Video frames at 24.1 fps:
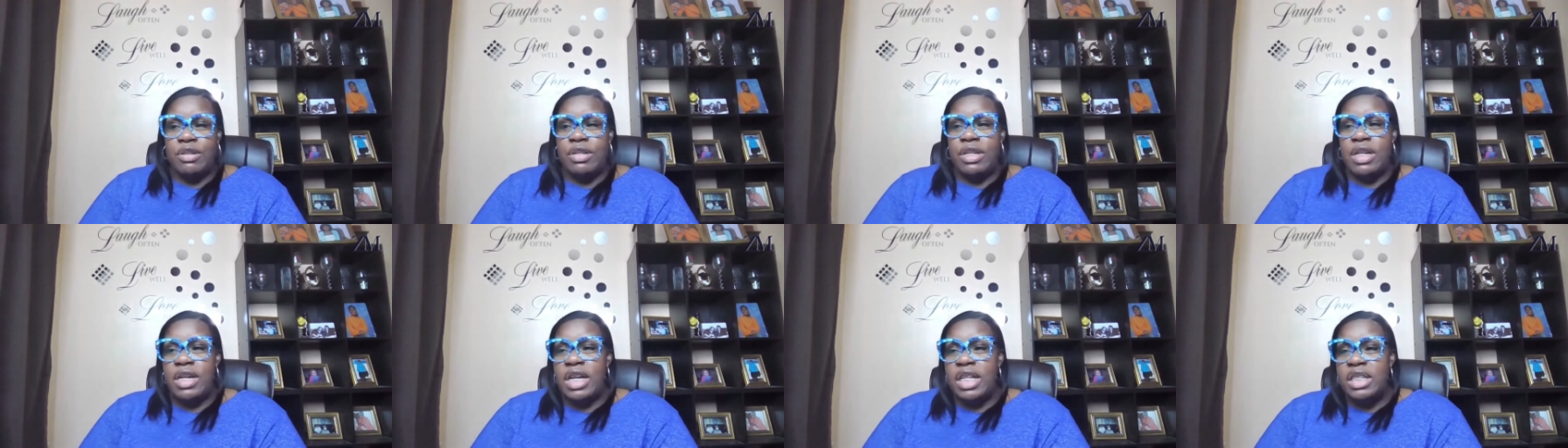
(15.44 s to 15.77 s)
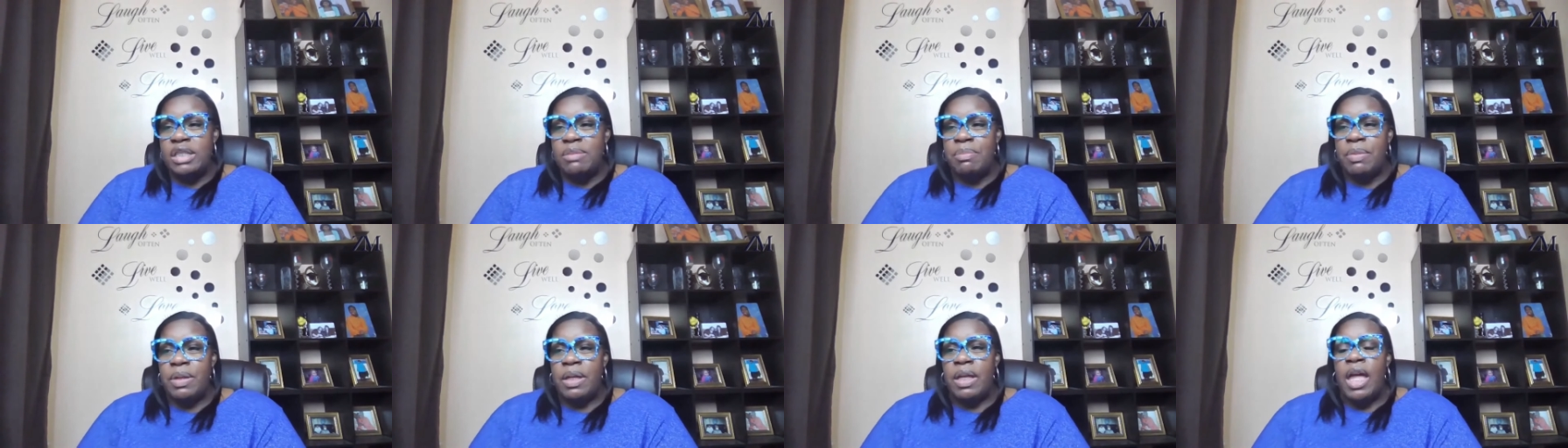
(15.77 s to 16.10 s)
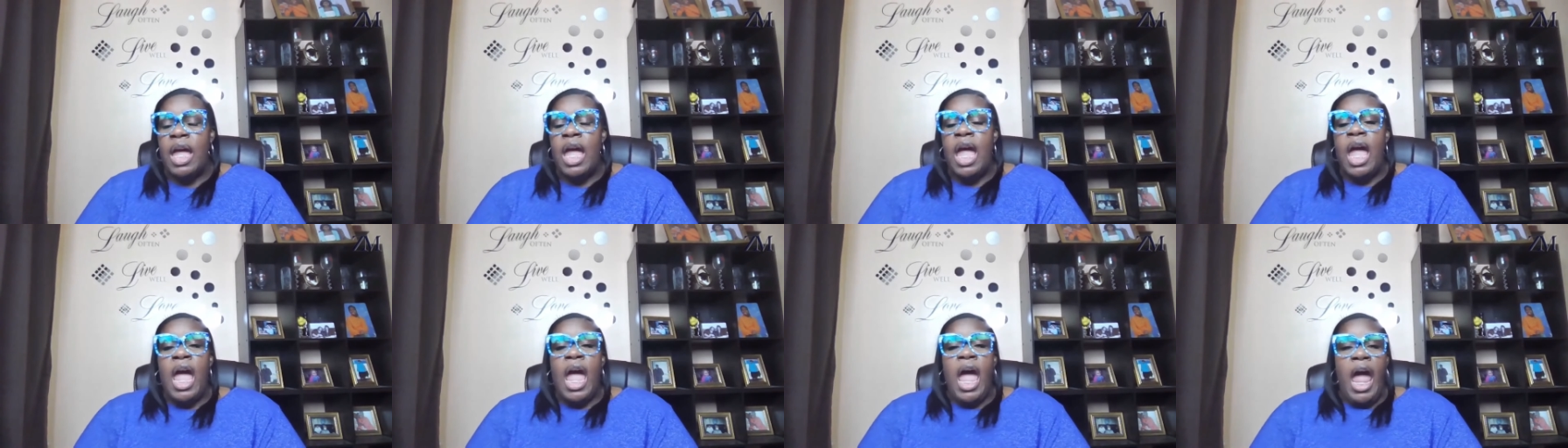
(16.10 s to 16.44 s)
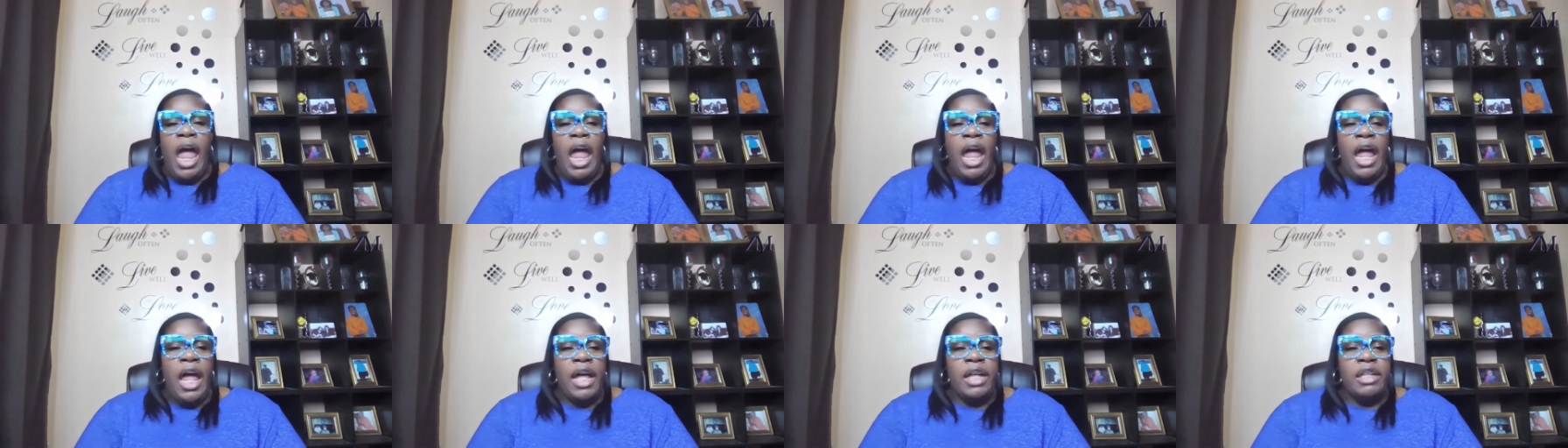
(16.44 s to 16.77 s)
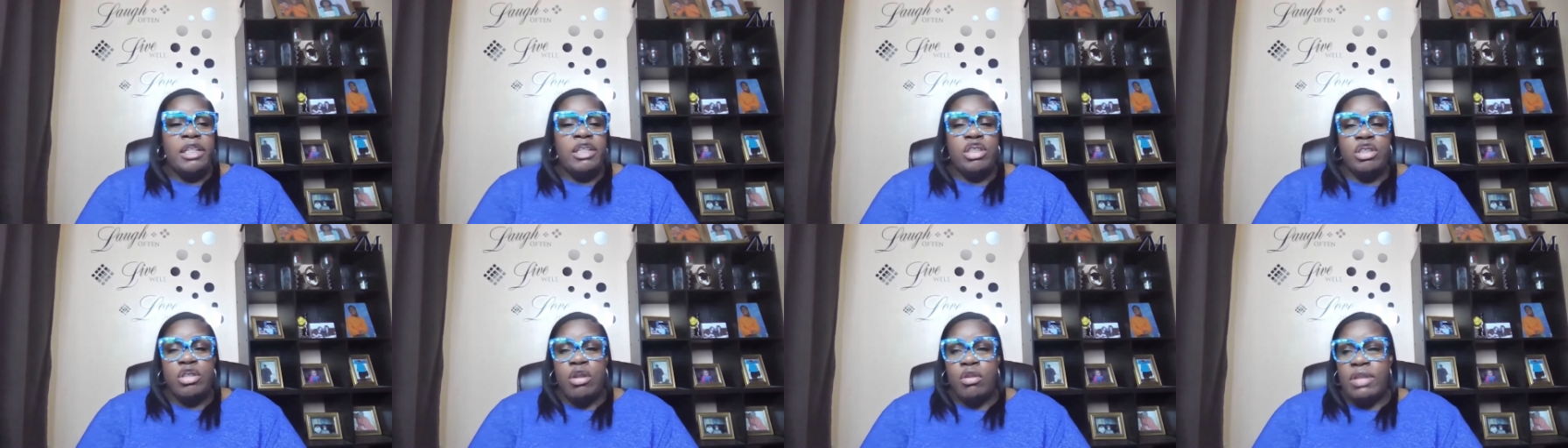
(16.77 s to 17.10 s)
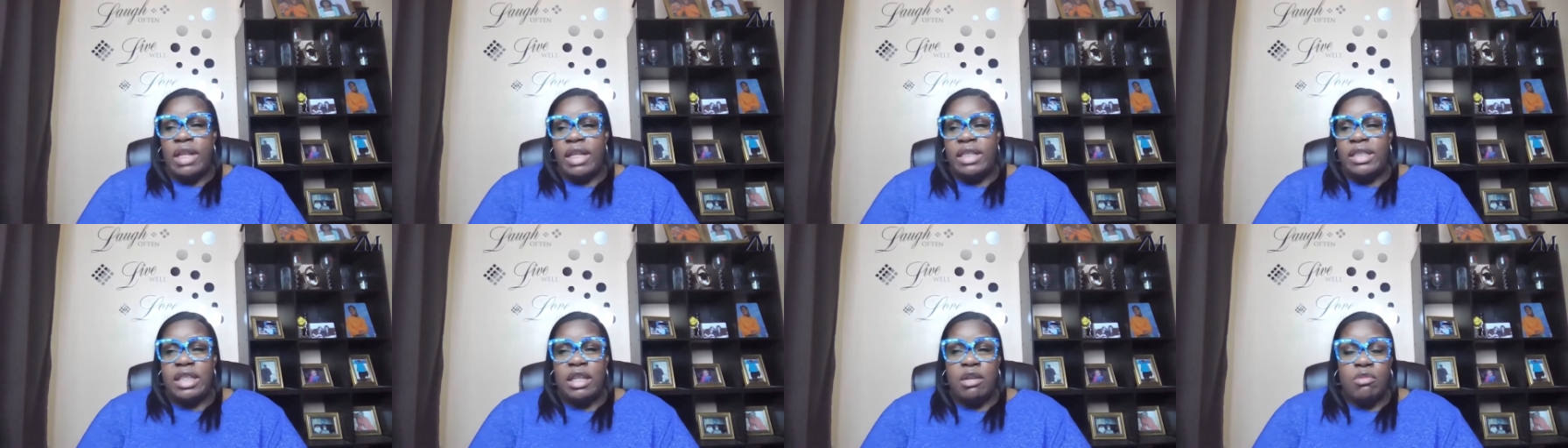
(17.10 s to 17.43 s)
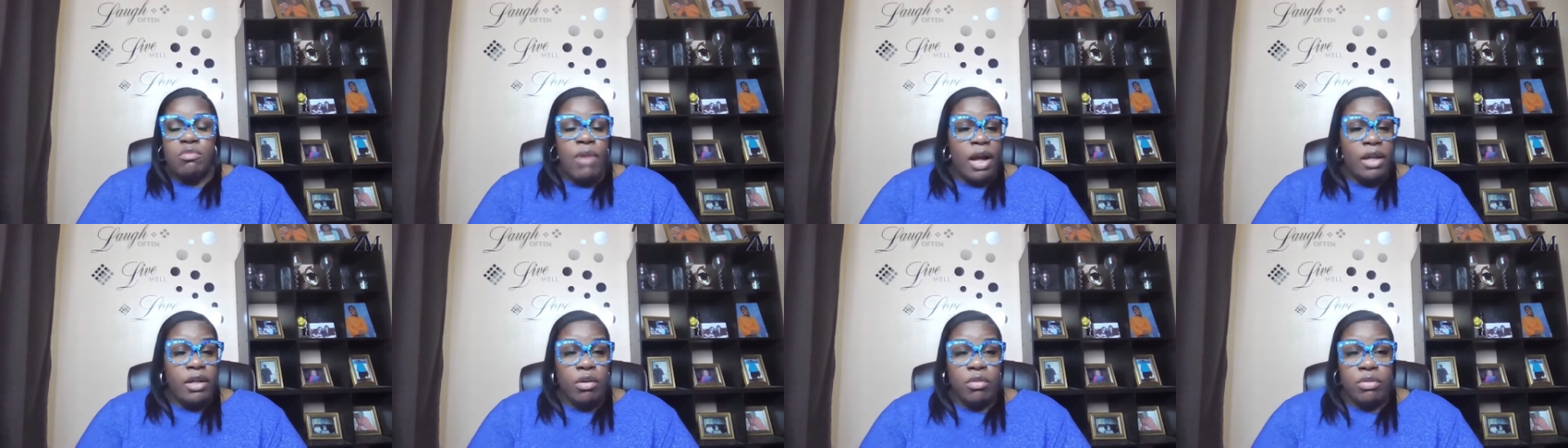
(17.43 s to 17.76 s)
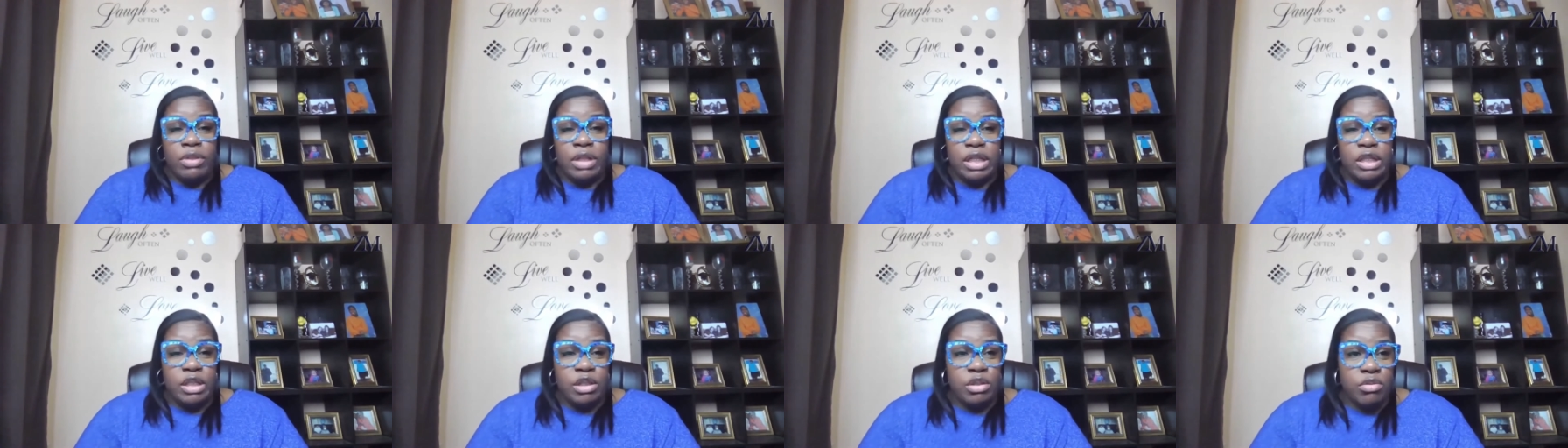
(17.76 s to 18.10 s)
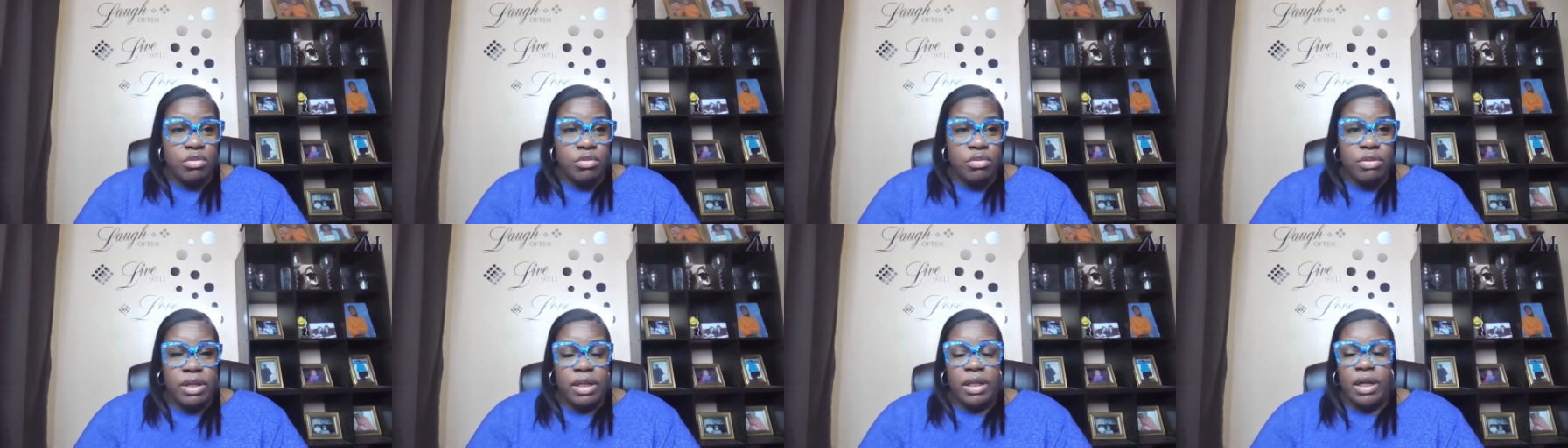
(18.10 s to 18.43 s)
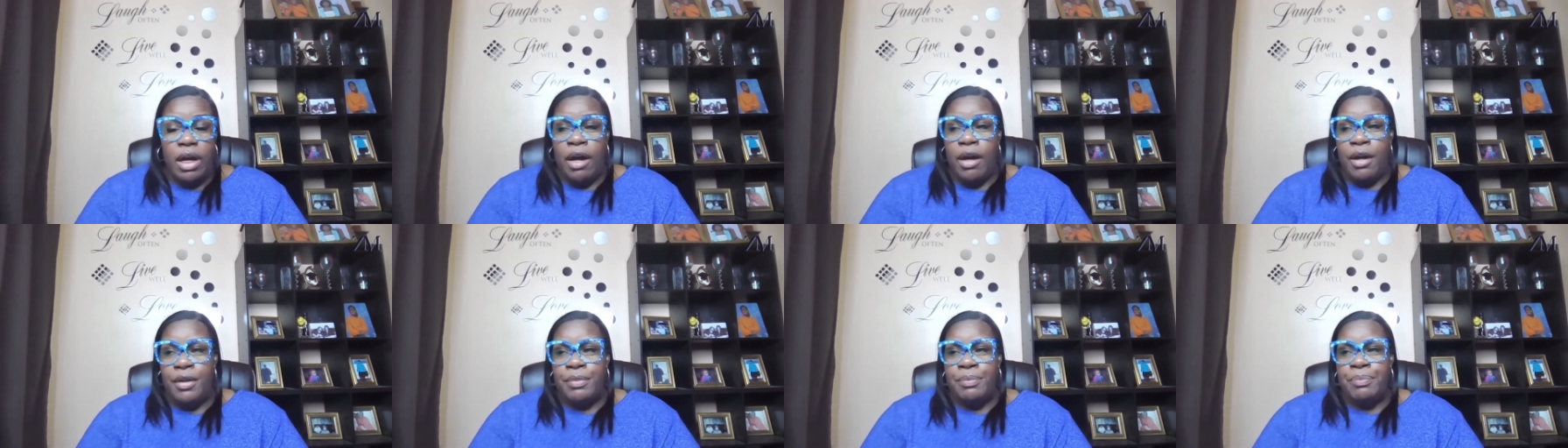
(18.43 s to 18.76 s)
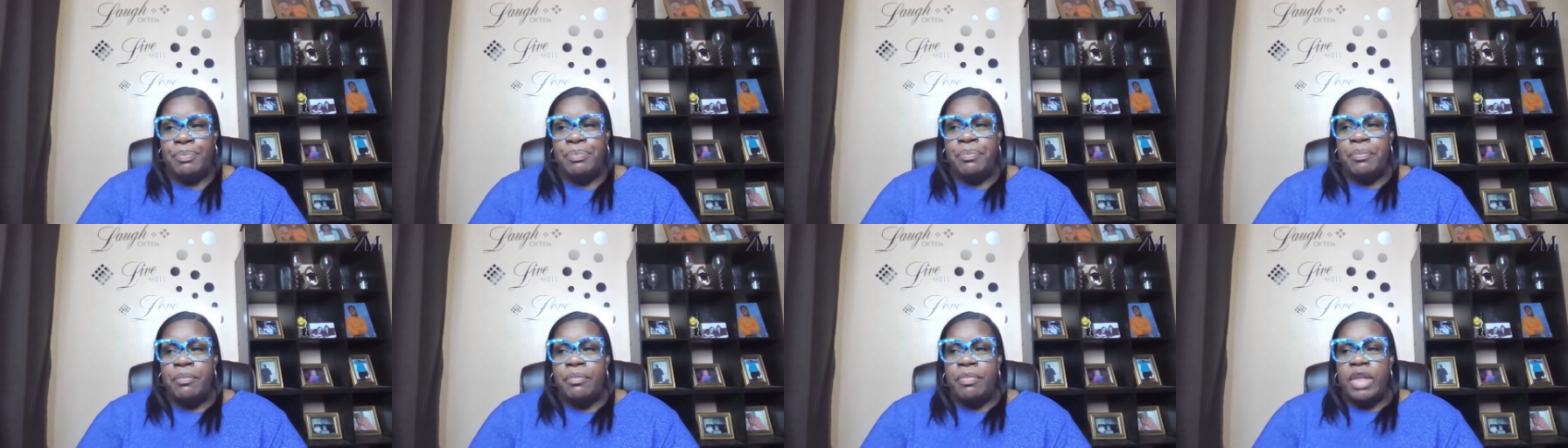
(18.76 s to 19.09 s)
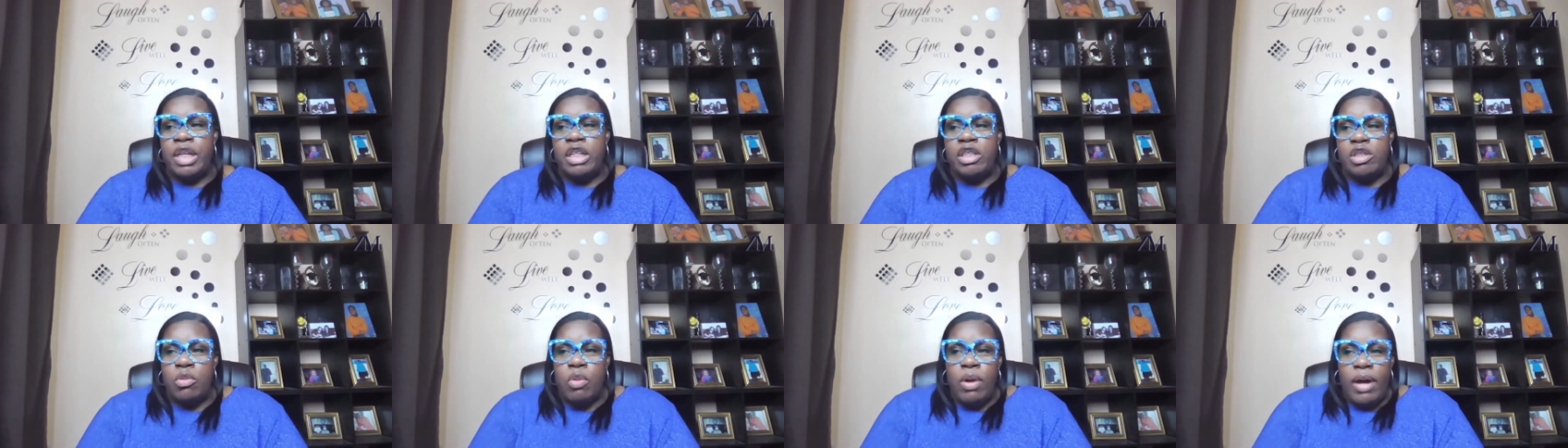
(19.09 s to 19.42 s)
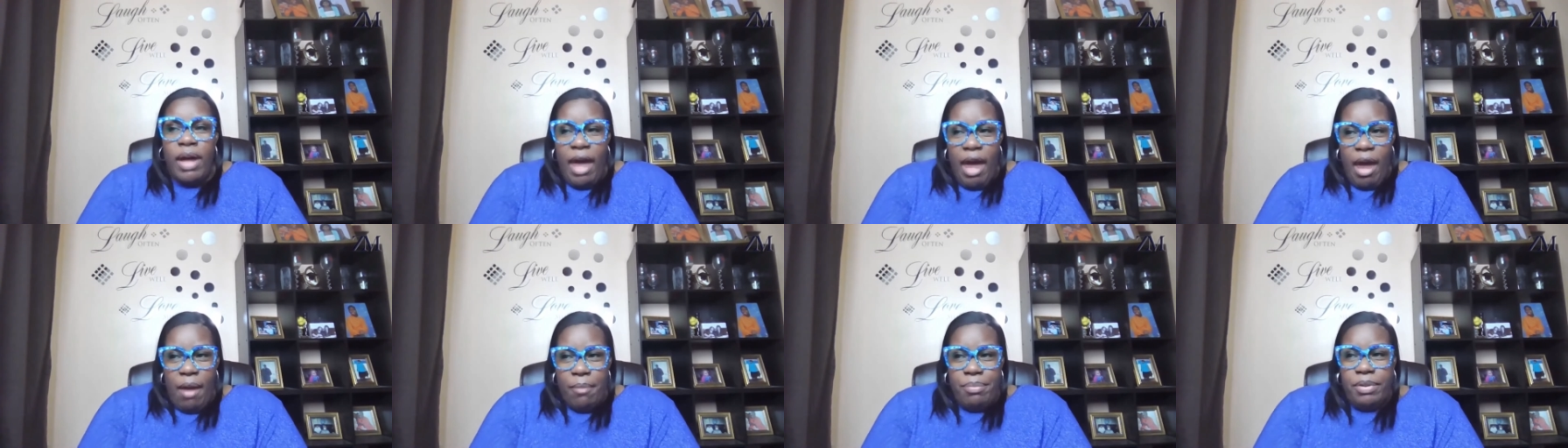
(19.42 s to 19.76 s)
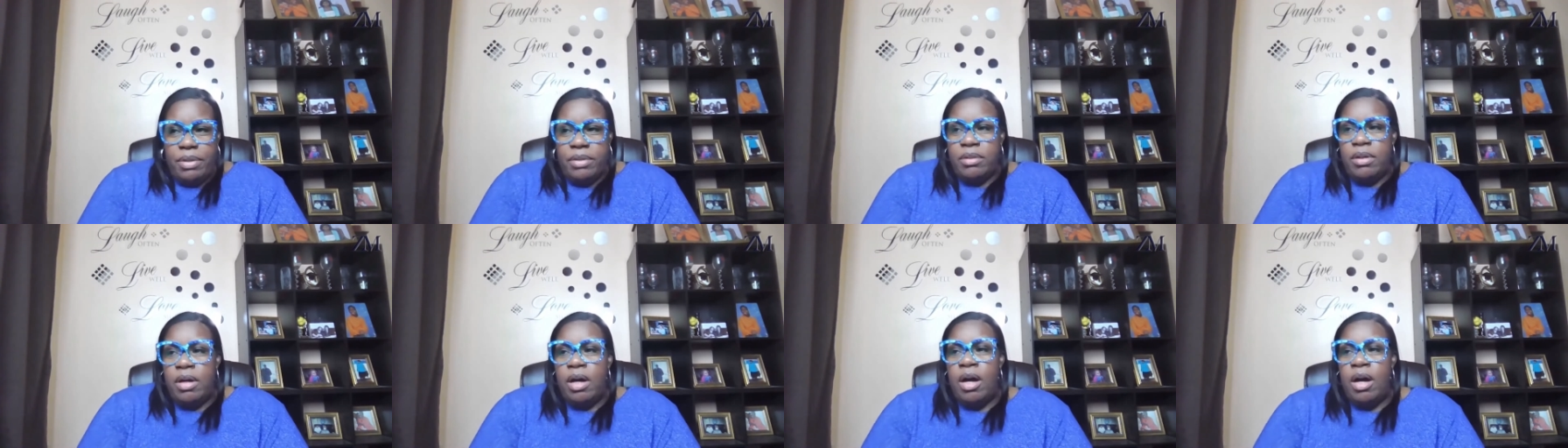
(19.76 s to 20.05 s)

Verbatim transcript: her husband. And so let's get right on into it. Um, so what happened?